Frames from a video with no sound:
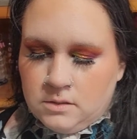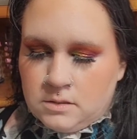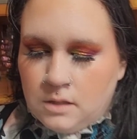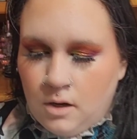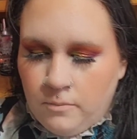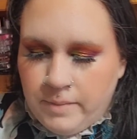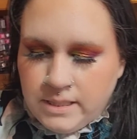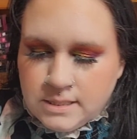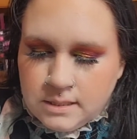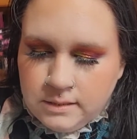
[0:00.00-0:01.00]
So
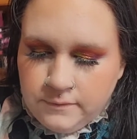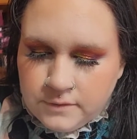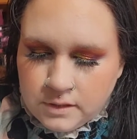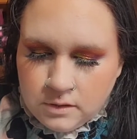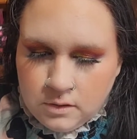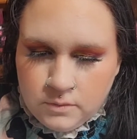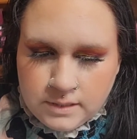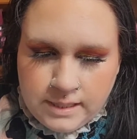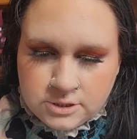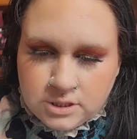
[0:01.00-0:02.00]
basically for the lower
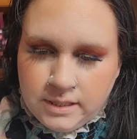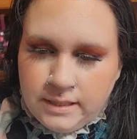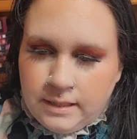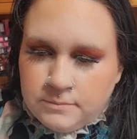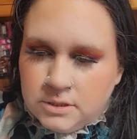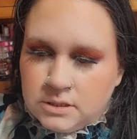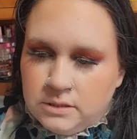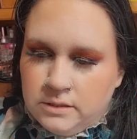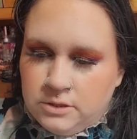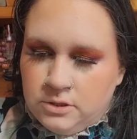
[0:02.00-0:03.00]
lash line, I'm just
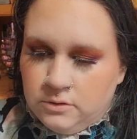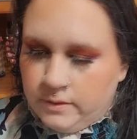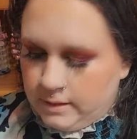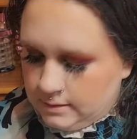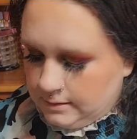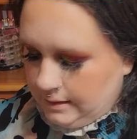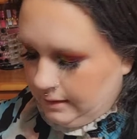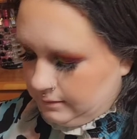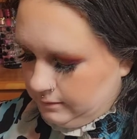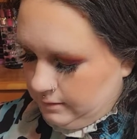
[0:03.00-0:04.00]
going to do
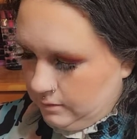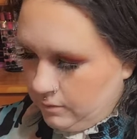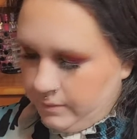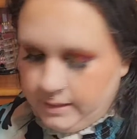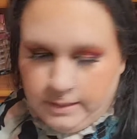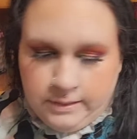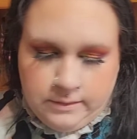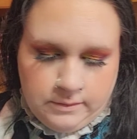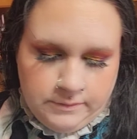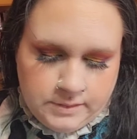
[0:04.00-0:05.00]
exactly what we
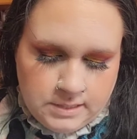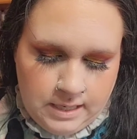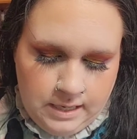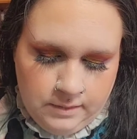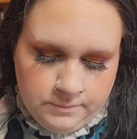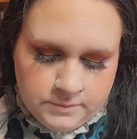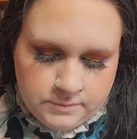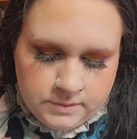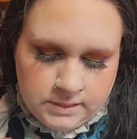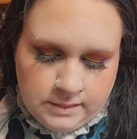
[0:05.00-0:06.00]
did on the top.
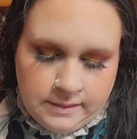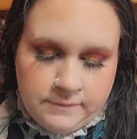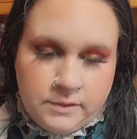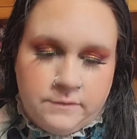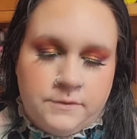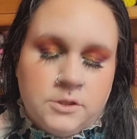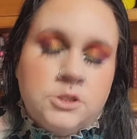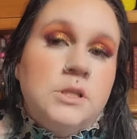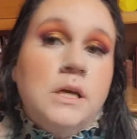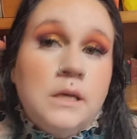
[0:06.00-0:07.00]
So I'm going to take that very
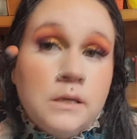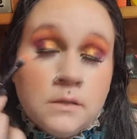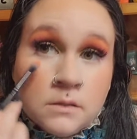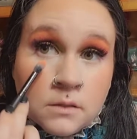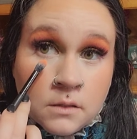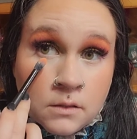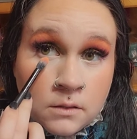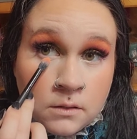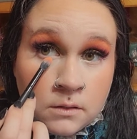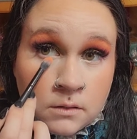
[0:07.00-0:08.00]
first shade
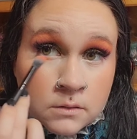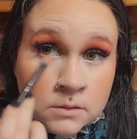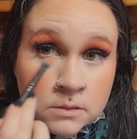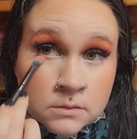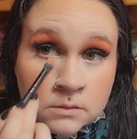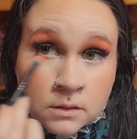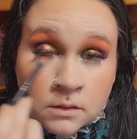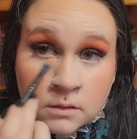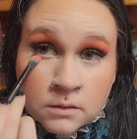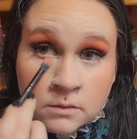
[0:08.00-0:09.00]
and just
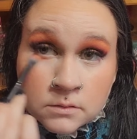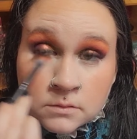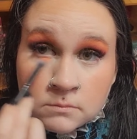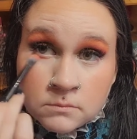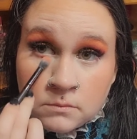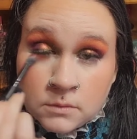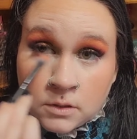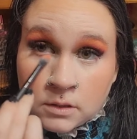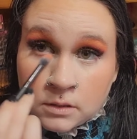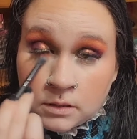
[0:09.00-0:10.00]
start like
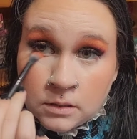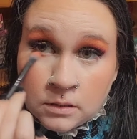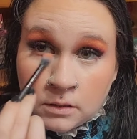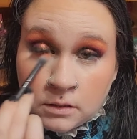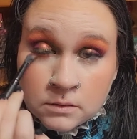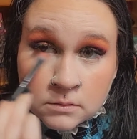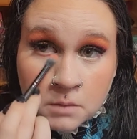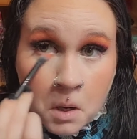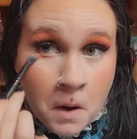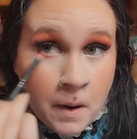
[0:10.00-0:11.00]
smoking that